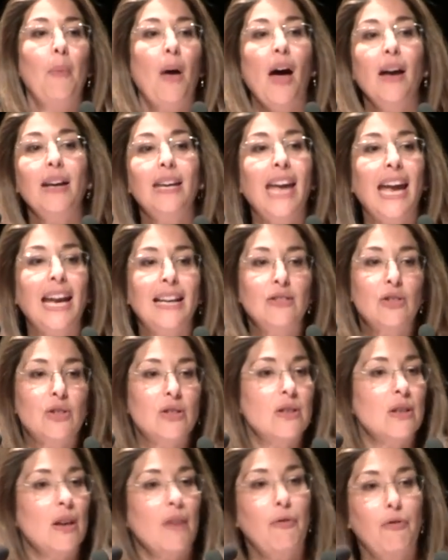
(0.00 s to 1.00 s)

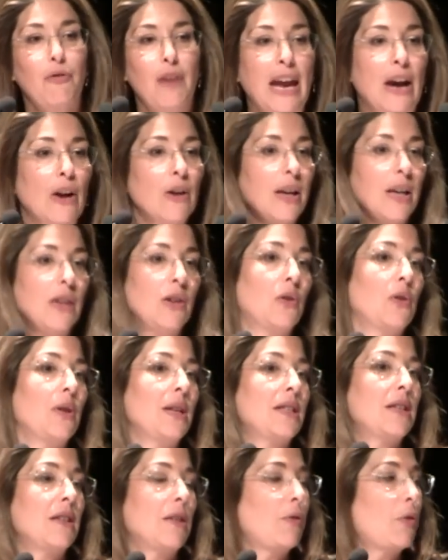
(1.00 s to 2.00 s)
against fare
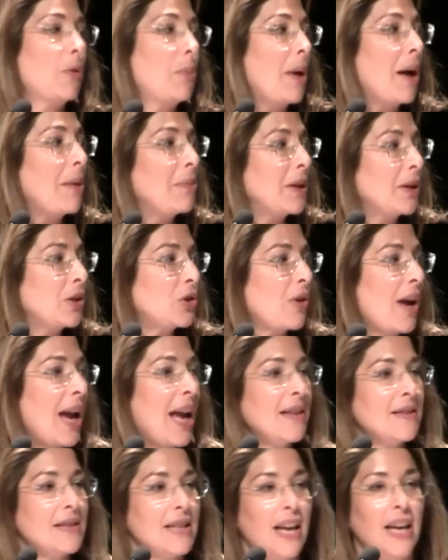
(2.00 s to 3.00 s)
increases for public
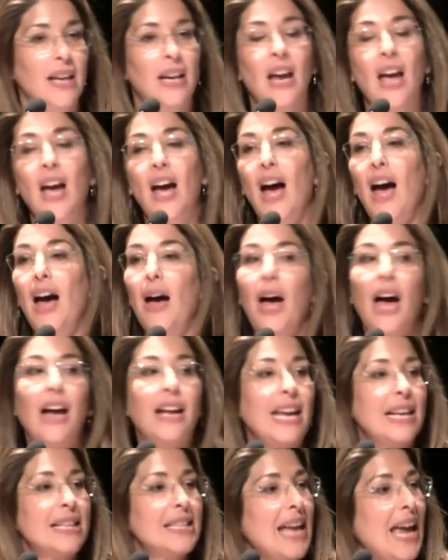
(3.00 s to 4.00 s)
transit,
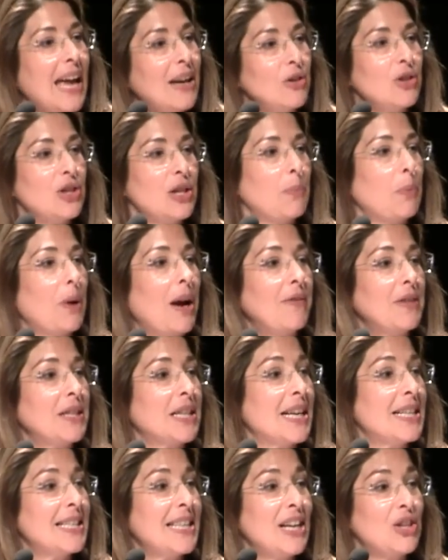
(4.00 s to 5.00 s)
against energy
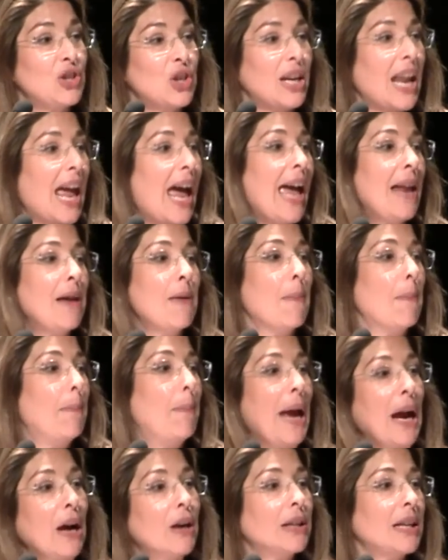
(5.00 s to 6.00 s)
privatization, and
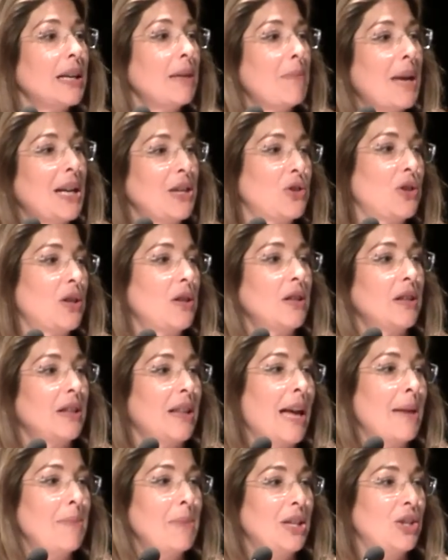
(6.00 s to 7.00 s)
barely mention
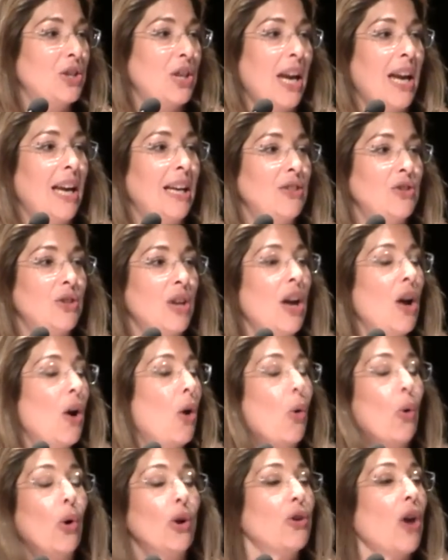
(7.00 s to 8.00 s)
climate change
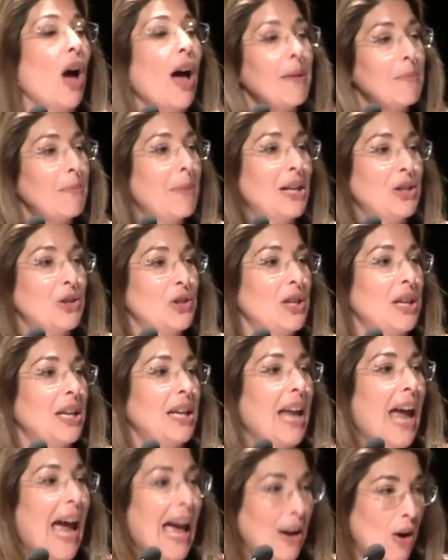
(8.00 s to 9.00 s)
or not mention
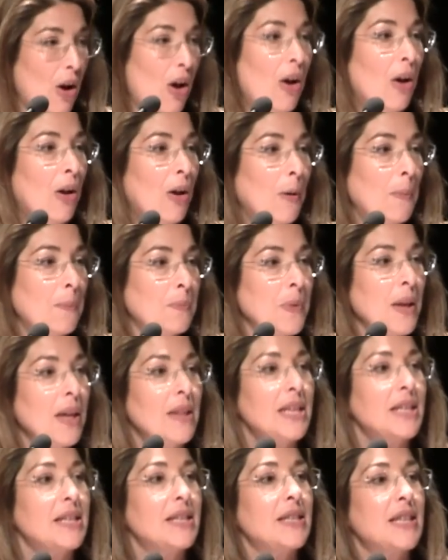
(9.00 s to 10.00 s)
it at all.
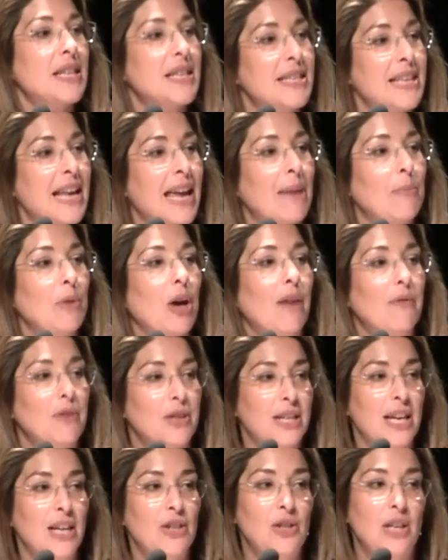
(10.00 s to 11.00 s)
This is the same
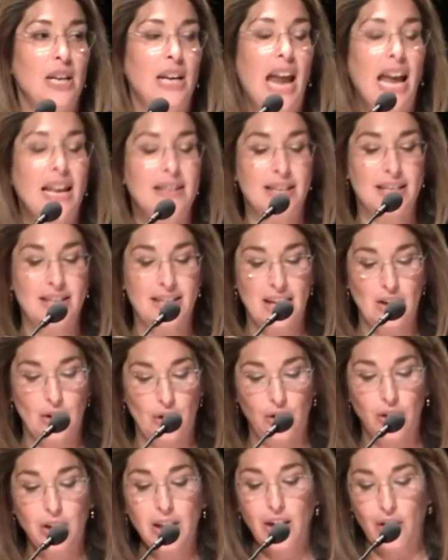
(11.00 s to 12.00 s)
conversation, and as I said
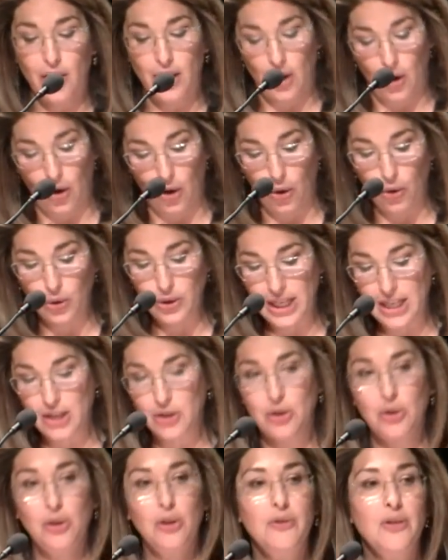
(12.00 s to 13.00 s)
earlier, it only
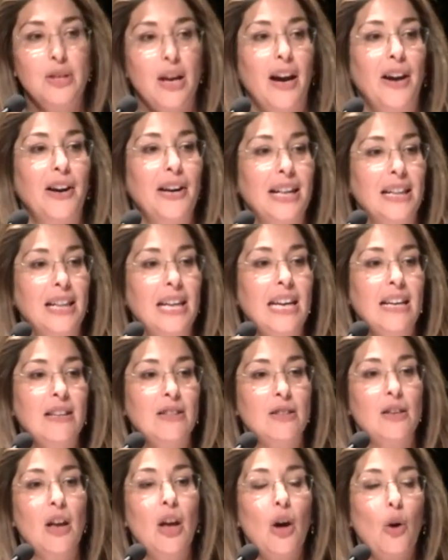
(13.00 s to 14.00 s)
serves our
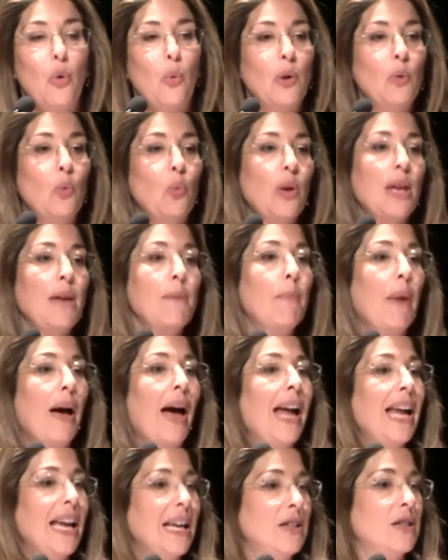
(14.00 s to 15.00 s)
elites when we
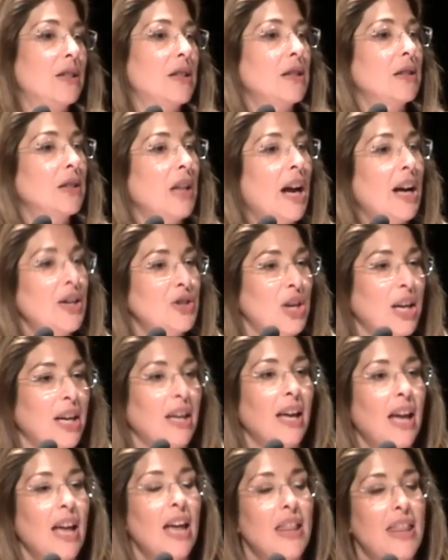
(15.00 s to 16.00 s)
buy into the logic
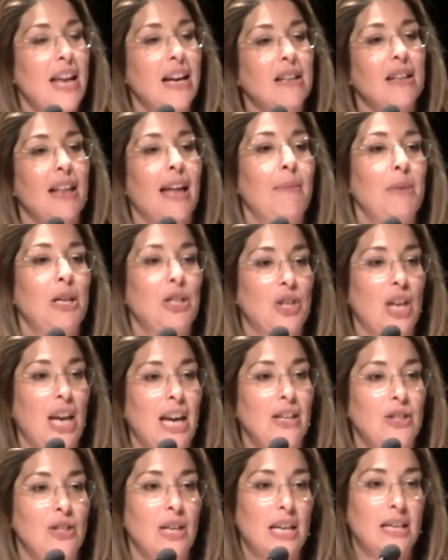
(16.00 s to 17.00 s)
that climate
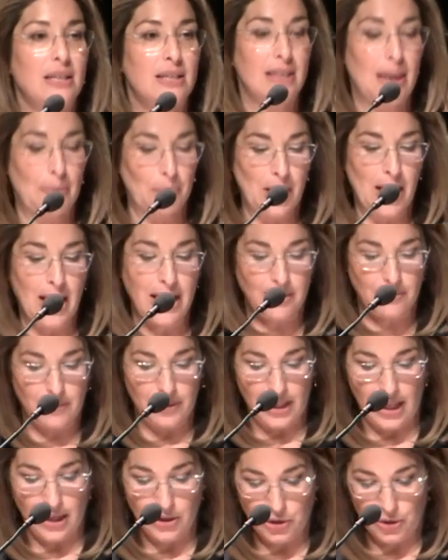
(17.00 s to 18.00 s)
change is some kind of
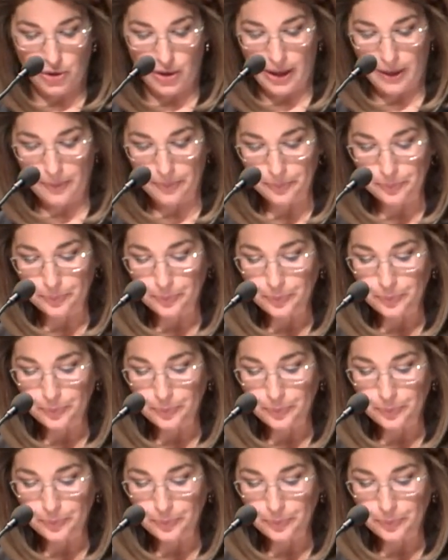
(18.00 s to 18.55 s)
a luxury.